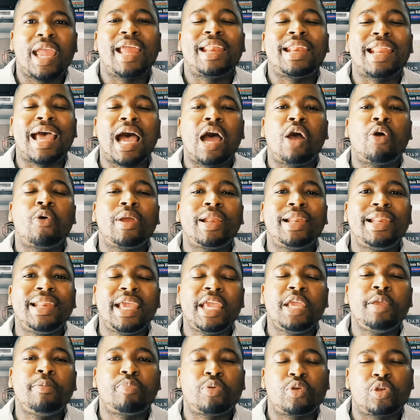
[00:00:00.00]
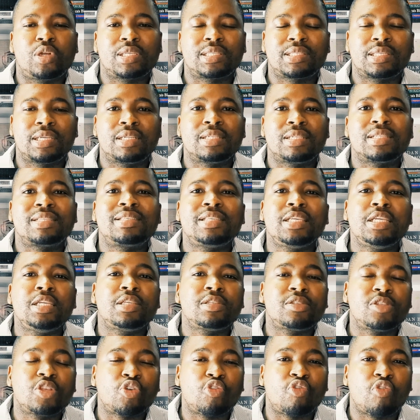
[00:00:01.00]
and how a lay person
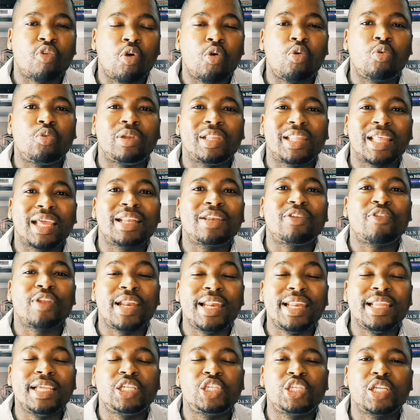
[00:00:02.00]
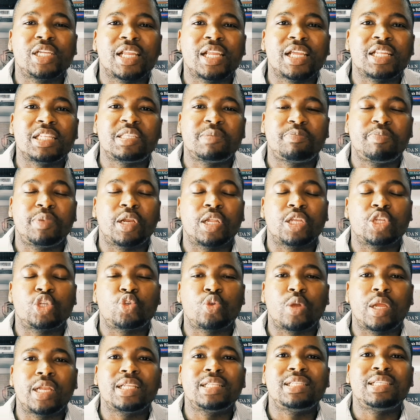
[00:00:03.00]
sees the role that religion and
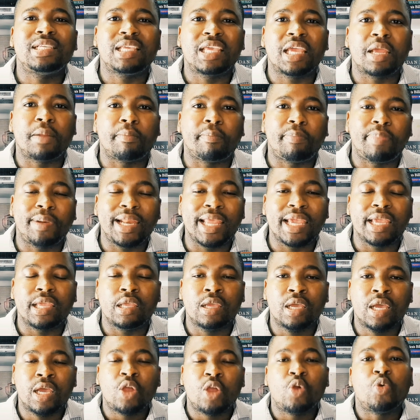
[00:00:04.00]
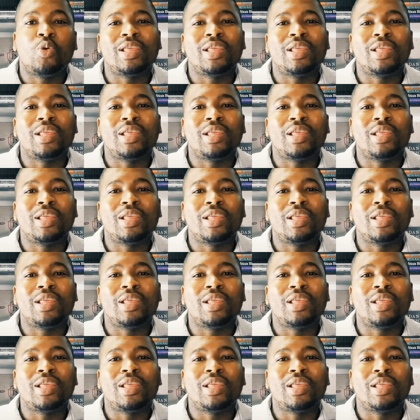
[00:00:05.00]
spirituality can play